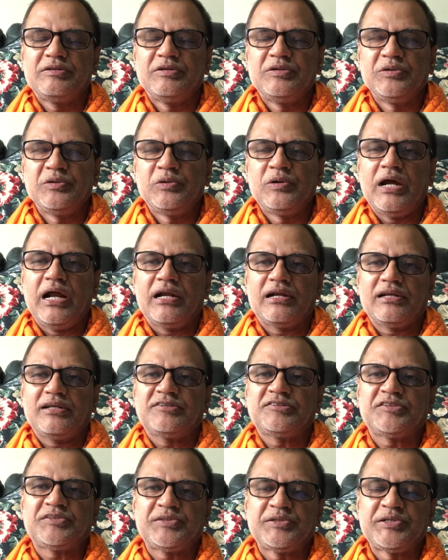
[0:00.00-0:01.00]
do at
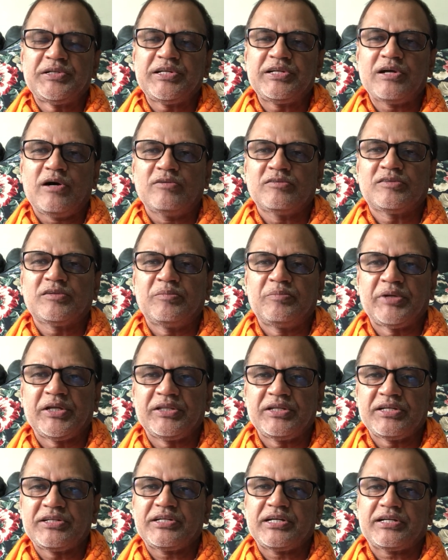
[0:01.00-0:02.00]
least 3 rounds of
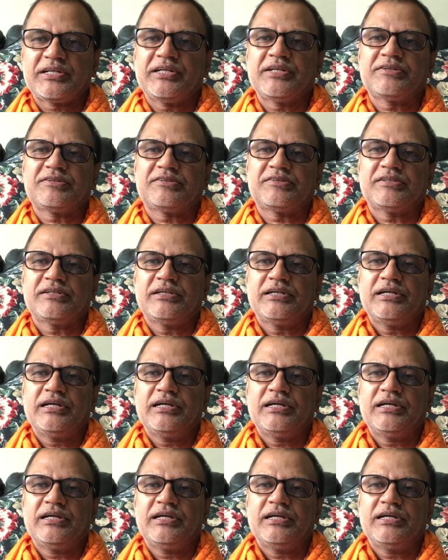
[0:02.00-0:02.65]
breathing techniques